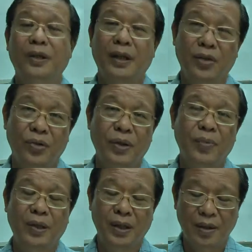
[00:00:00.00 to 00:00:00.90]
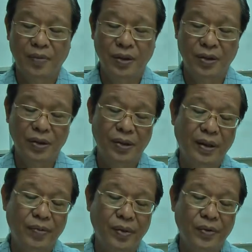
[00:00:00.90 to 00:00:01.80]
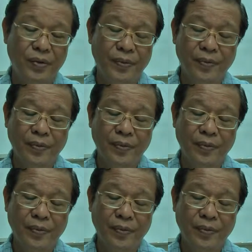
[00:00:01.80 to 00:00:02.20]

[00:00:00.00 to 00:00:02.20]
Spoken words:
they actually become his disciples.